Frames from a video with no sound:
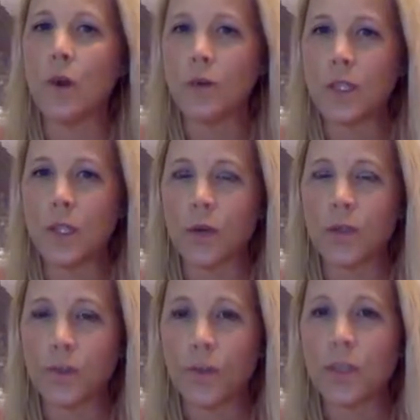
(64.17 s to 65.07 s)
Hostess Coach
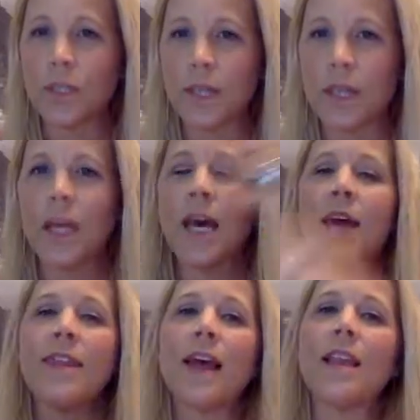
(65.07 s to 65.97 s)
in person,
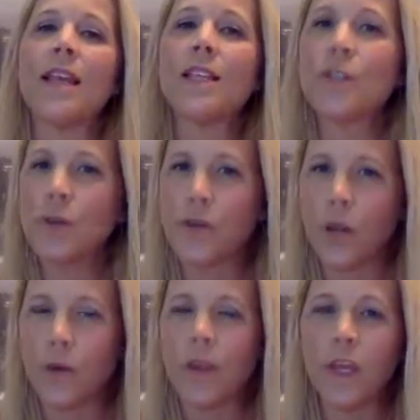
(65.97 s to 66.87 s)
that lets her
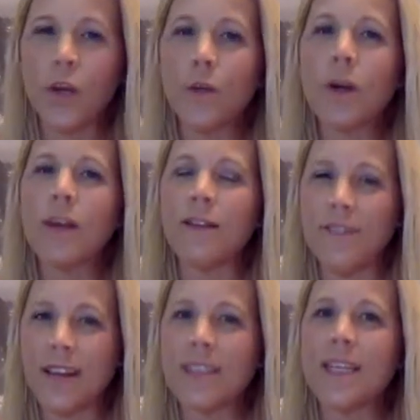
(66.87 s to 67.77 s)
know that you are
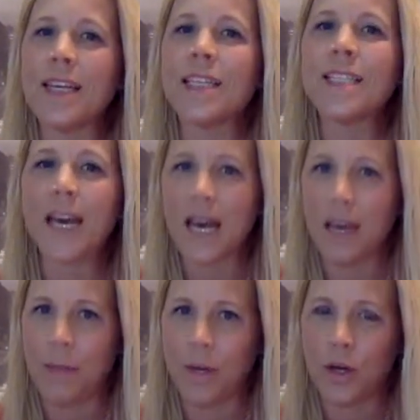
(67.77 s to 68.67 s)
investing
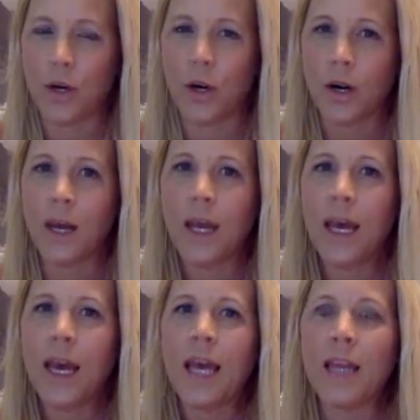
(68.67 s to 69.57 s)
time into her.
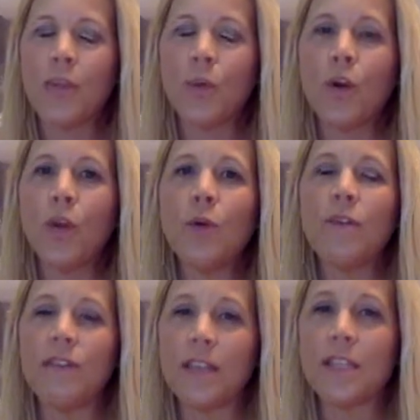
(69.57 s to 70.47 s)
And the more you
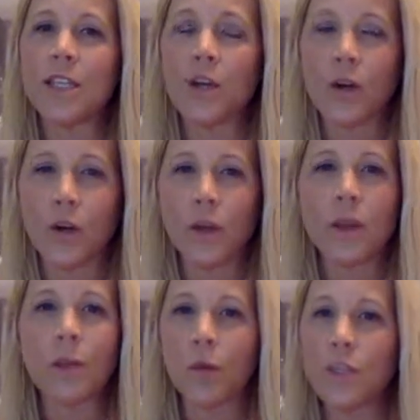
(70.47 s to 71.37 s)
invest in her,
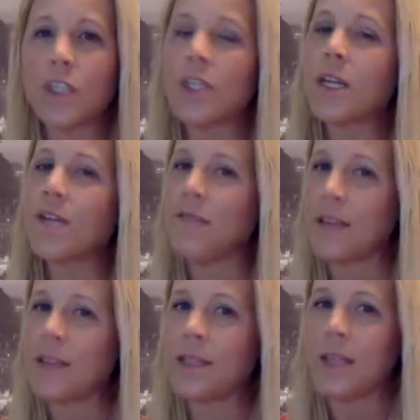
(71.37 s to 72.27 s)
the more she's going to
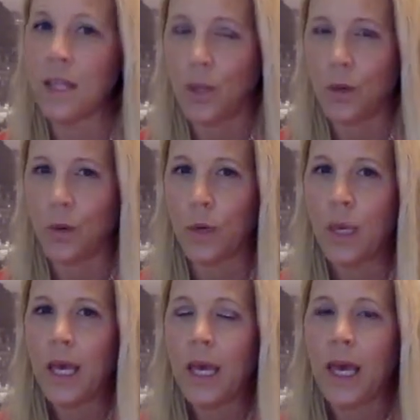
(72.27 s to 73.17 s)
invest in you.
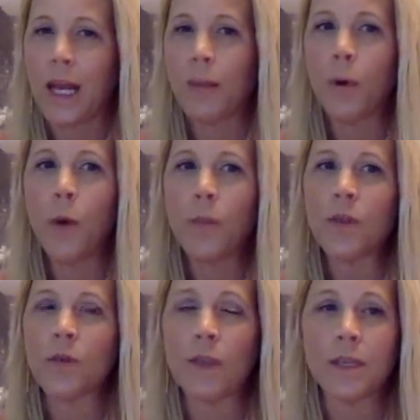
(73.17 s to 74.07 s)
And I'm hoping
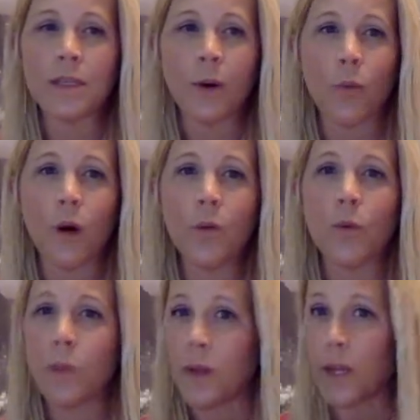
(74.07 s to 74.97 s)
through this that, one,
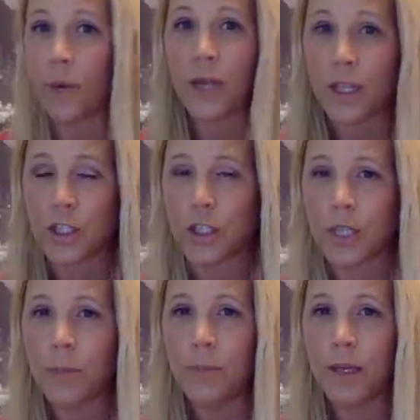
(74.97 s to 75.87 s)
we're building a
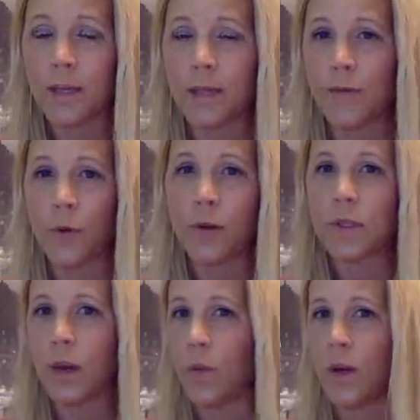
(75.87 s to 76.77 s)
relationship because, of course,
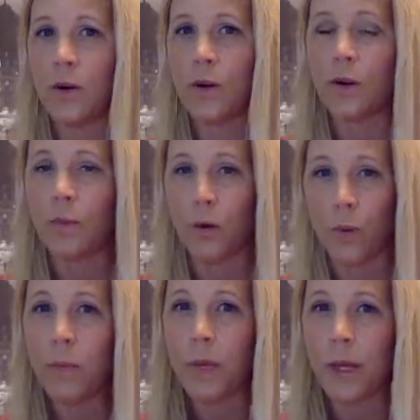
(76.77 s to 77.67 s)
I want her to be a
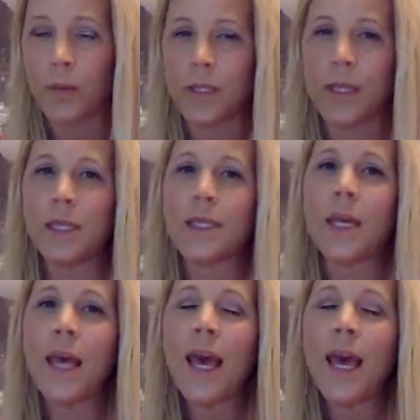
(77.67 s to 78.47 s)
repeat hostess.